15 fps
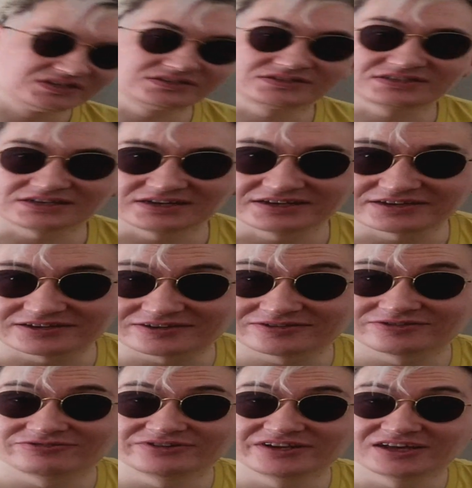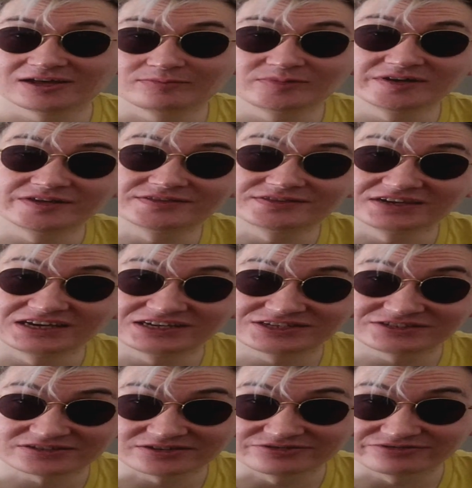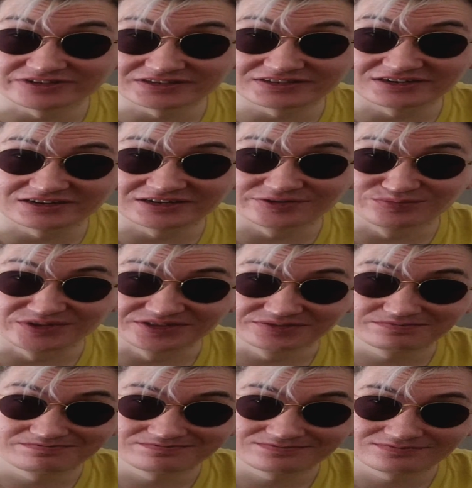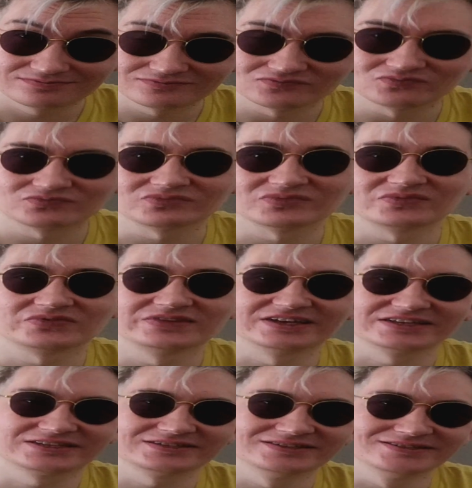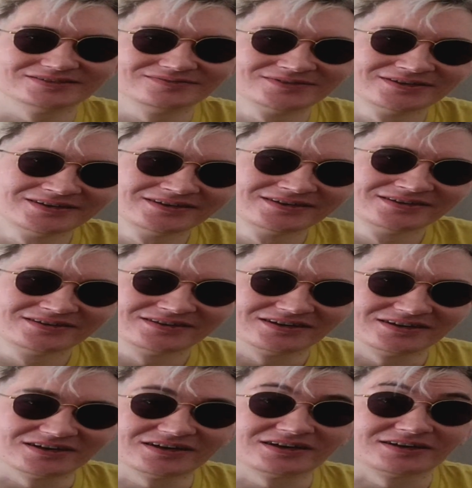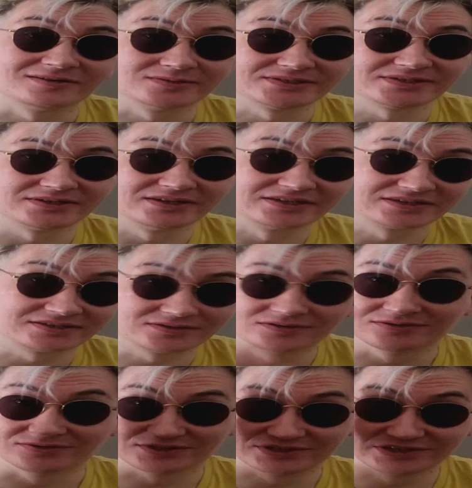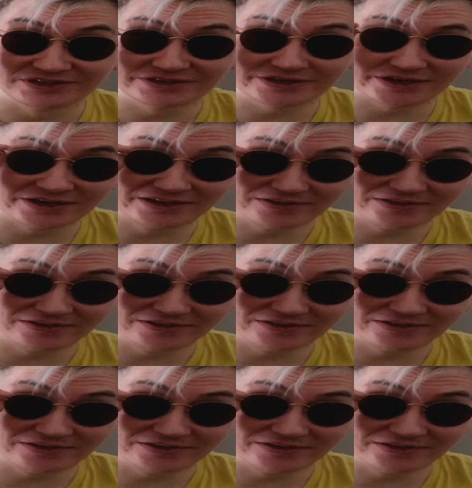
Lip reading: it's like rehabilitation retirement. That's it. I was like on sick